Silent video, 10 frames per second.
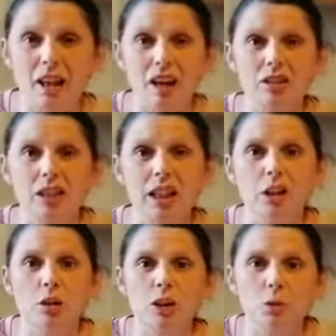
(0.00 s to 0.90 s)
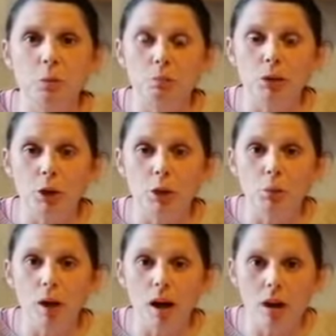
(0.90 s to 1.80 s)
garden or into a local
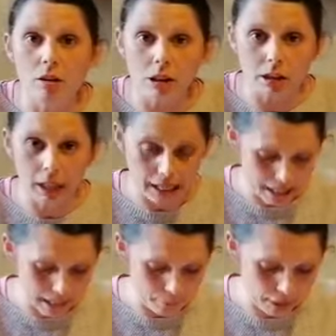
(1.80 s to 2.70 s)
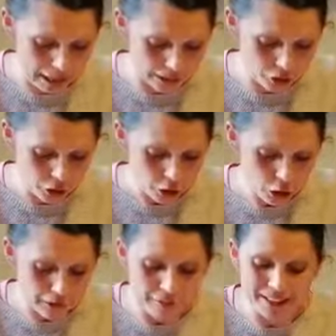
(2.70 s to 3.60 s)
park and
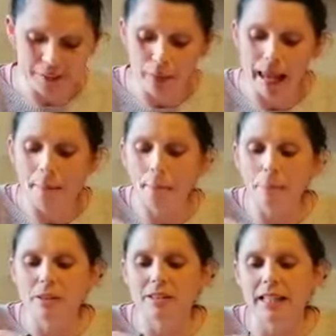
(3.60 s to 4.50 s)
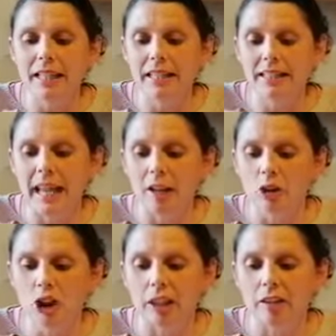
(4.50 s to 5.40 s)
try and find some empty snail
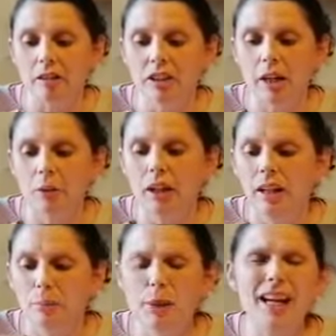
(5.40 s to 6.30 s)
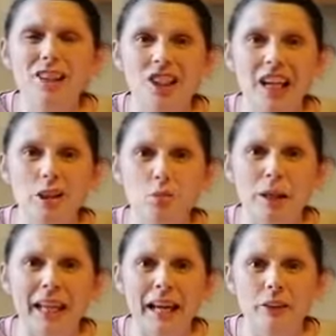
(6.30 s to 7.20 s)
shells. So birds like to
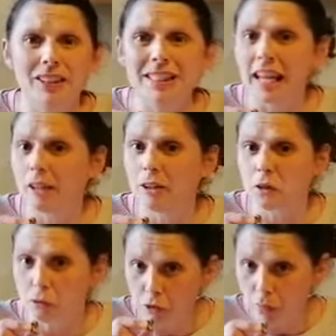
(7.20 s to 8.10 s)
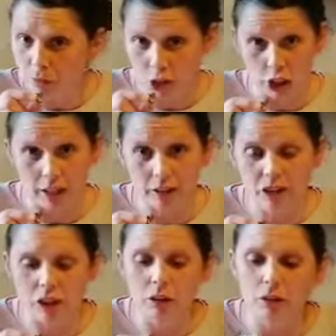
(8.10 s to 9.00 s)
pick out the snails from the shells,
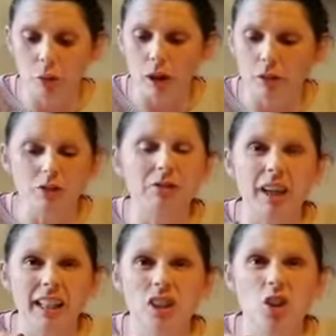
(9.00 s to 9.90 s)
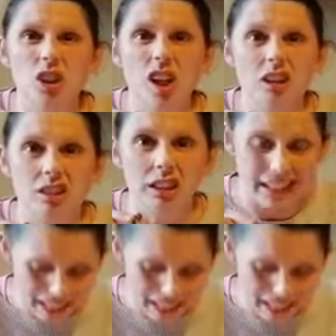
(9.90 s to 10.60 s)
so you'll quite often find in your garden